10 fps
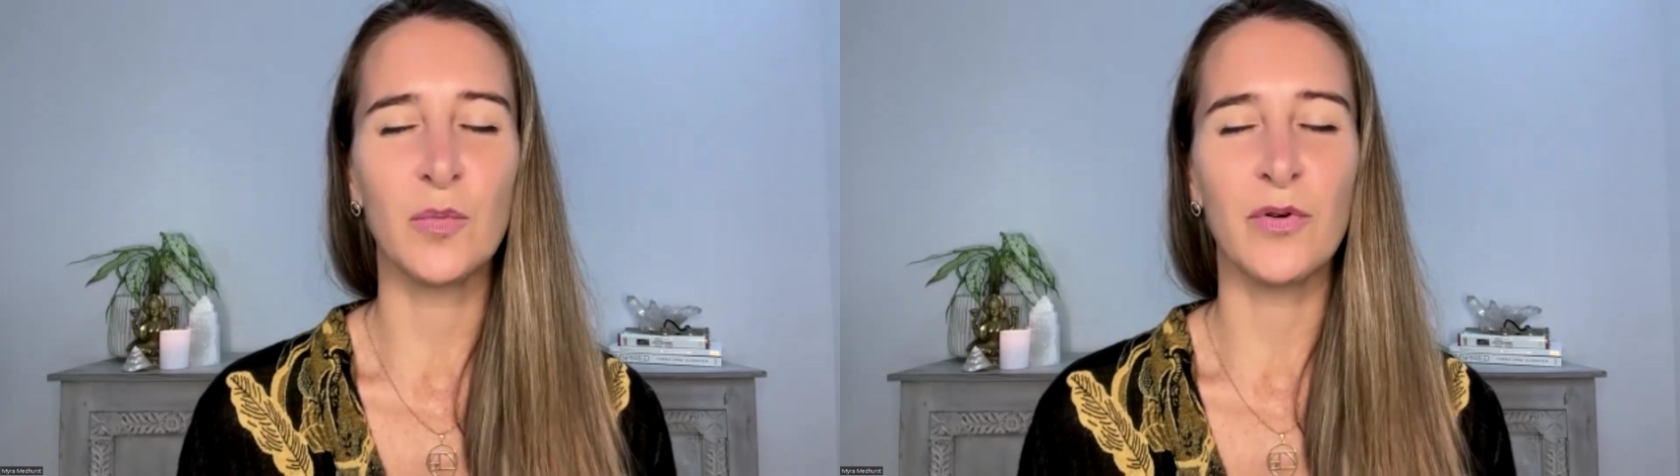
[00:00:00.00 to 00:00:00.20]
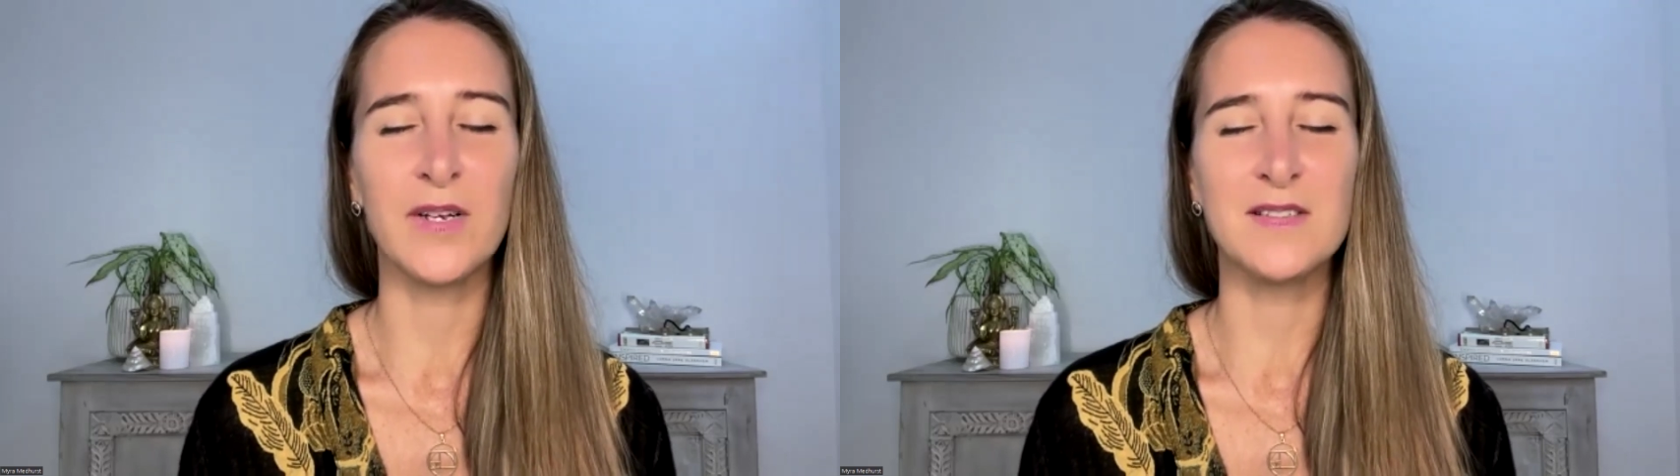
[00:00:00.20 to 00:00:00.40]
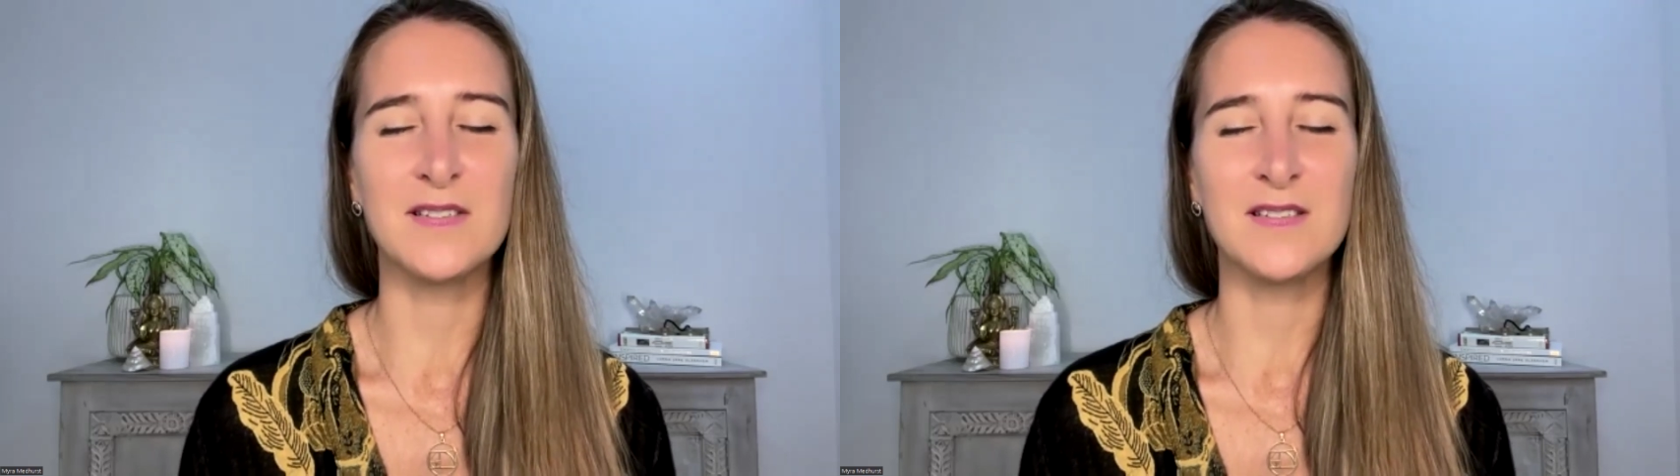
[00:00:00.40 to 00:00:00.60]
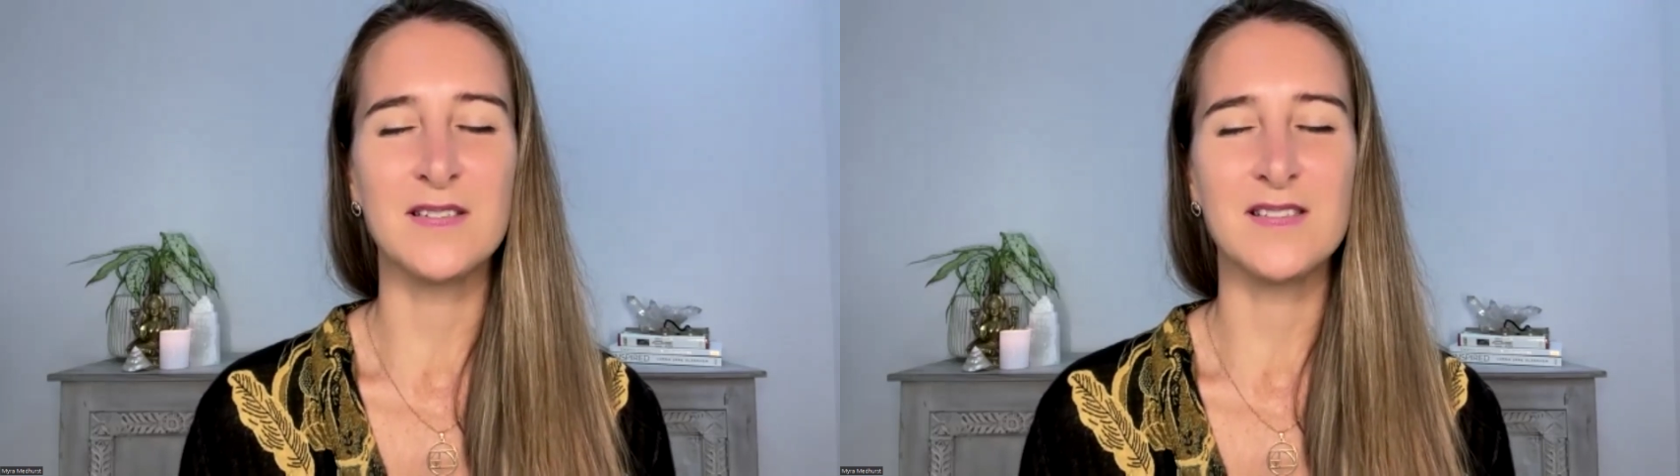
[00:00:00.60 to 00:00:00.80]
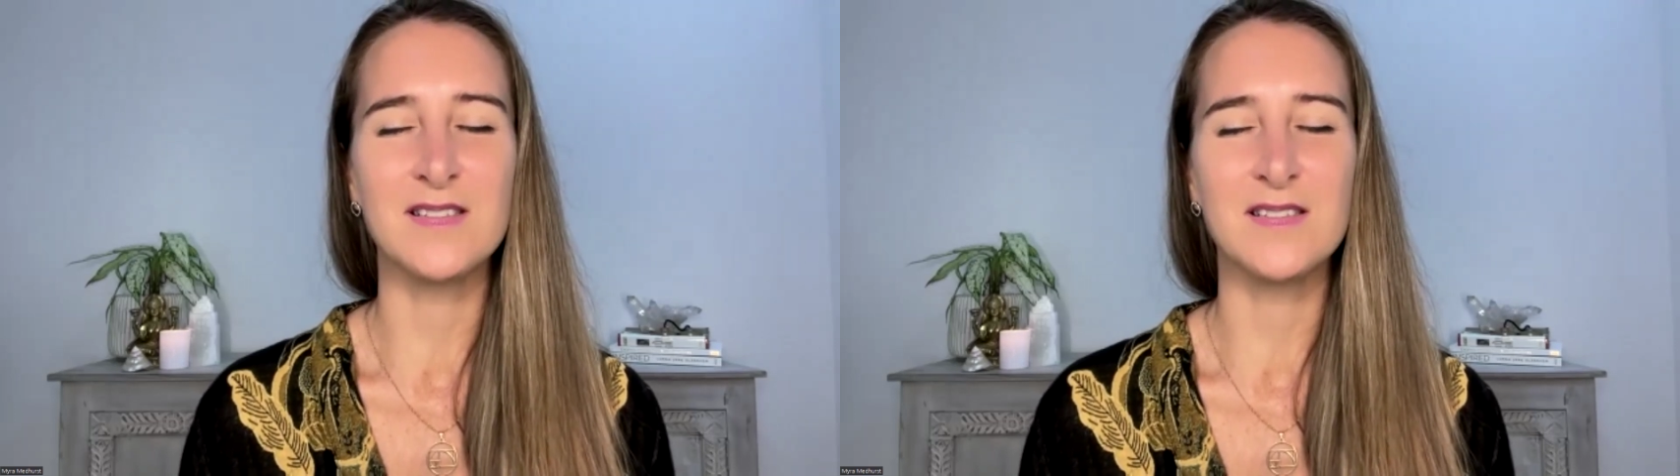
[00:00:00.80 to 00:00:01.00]

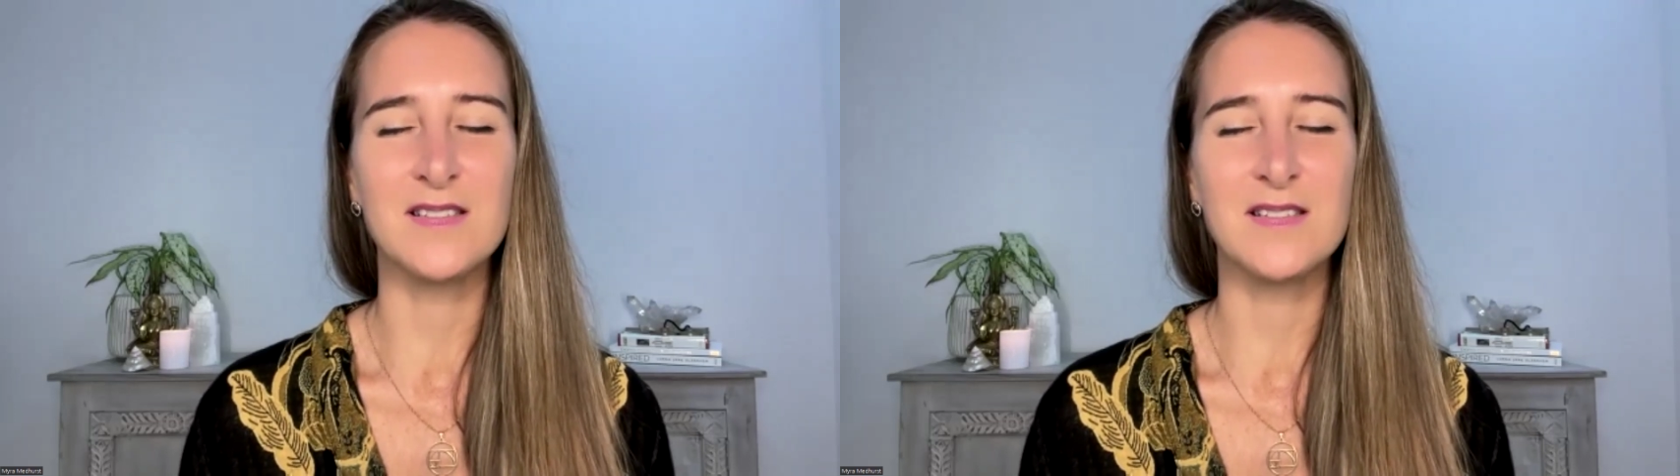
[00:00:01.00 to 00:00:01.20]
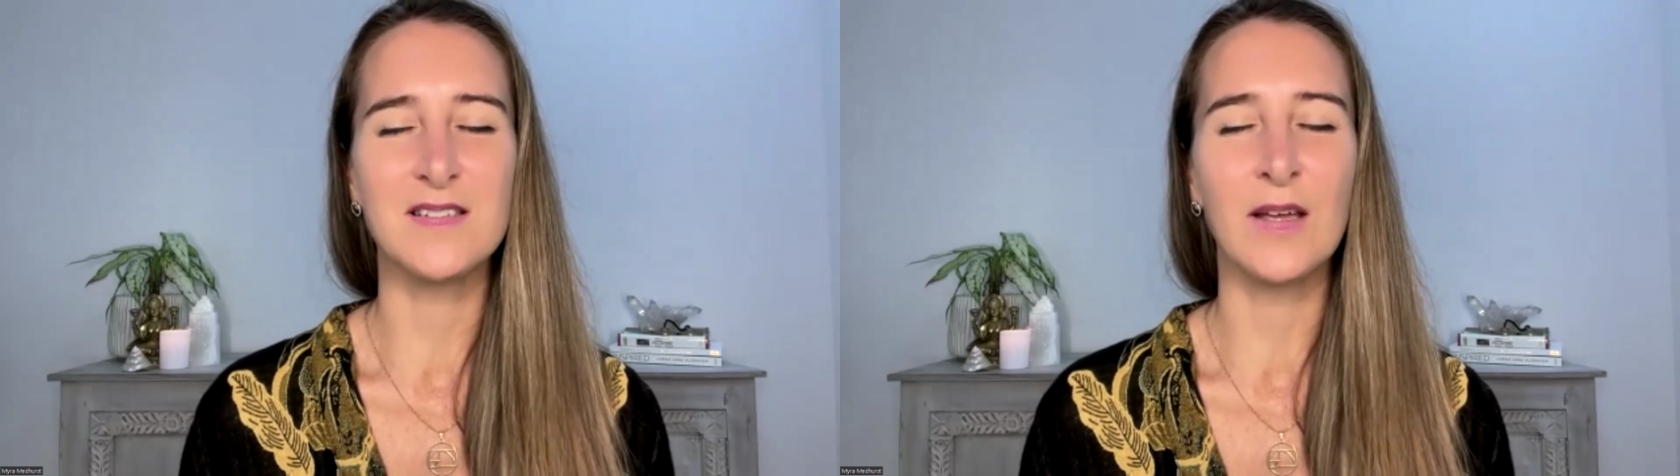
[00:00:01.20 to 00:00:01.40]
presence